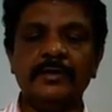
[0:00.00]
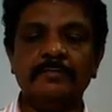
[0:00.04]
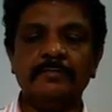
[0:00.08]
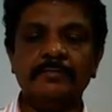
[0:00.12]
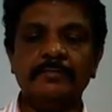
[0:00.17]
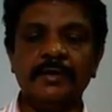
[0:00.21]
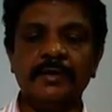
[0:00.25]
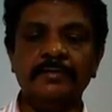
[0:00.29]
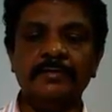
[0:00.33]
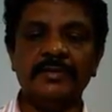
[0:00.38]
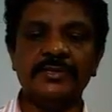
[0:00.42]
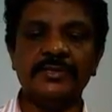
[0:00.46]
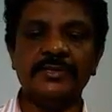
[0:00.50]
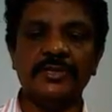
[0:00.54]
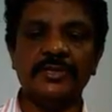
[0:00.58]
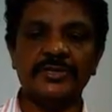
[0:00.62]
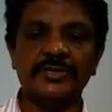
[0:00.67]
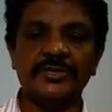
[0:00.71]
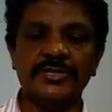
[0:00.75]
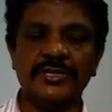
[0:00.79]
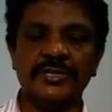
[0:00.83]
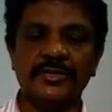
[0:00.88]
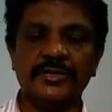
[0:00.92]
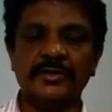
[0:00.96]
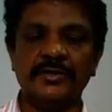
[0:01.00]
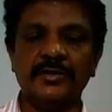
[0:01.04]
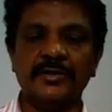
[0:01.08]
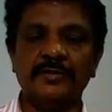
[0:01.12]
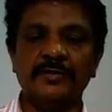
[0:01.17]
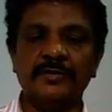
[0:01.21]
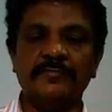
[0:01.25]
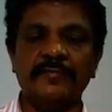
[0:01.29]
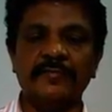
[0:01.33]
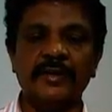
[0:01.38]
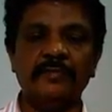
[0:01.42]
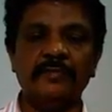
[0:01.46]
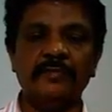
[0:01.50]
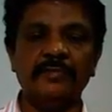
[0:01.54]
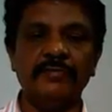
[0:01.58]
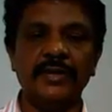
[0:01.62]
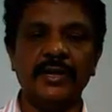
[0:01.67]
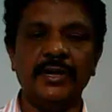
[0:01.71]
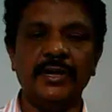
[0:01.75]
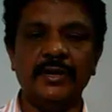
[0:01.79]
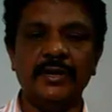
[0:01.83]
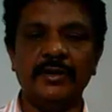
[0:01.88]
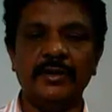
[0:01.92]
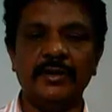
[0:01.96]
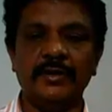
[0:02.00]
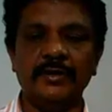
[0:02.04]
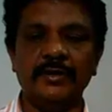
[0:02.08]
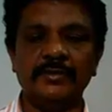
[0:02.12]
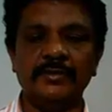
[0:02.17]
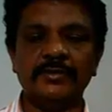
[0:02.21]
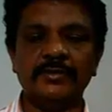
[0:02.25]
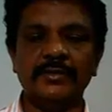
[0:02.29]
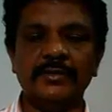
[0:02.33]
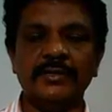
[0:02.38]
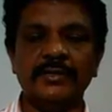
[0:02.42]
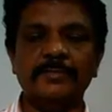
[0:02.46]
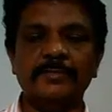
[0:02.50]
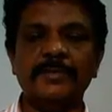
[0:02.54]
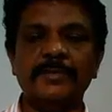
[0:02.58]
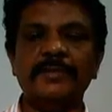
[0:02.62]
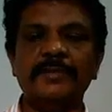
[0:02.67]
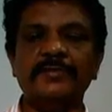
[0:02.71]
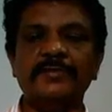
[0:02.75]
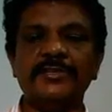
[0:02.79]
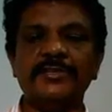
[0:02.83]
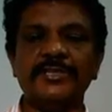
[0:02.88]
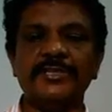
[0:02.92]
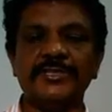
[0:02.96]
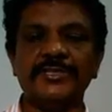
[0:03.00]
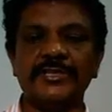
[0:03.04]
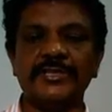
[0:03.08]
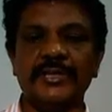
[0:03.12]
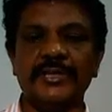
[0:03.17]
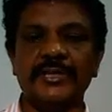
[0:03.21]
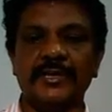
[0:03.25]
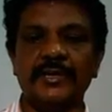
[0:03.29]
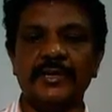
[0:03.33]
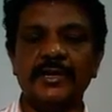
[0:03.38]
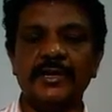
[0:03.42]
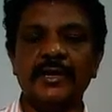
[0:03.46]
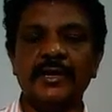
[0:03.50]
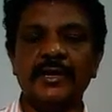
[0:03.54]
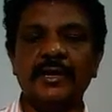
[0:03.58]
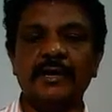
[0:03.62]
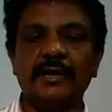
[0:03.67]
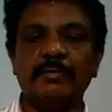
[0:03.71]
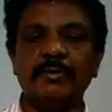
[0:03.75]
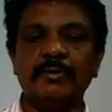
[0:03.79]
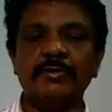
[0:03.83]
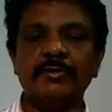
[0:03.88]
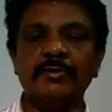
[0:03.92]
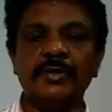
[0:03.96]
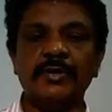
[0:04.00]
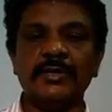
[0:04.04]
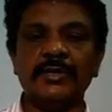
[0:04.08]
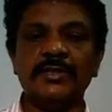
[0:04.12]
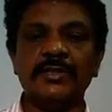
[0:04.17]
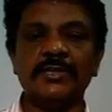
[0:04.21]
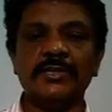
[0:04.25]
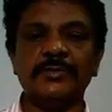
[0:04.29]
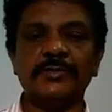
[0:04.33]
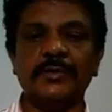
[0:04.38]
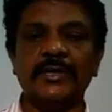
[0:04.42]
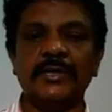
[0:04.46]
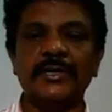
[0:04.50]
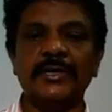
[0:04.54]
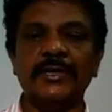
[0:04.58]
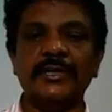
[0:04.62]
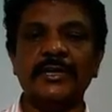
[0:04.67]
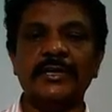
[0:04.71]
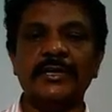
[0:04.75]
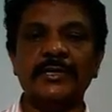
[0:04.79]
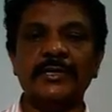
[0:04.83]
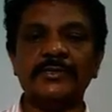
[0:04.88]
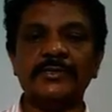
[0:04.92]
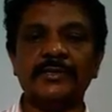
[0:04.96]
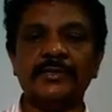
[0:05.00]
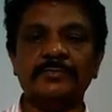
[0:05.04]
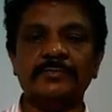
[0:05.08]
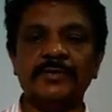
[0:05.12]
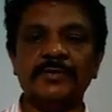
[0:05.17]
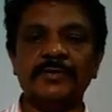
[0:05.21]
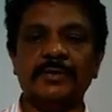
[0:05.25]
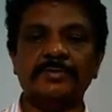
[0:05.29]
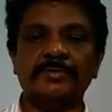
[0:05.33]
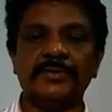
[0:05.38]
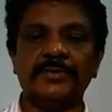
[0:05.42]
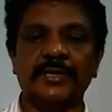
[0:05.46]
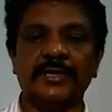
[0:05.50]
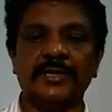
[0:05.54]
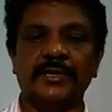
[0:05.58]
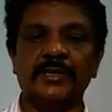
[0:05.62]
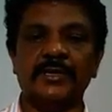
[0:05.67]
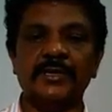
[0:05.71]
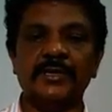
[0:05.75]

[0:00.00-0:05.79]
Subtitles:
previous session where we learned in the previous session about the spontaneous absorption,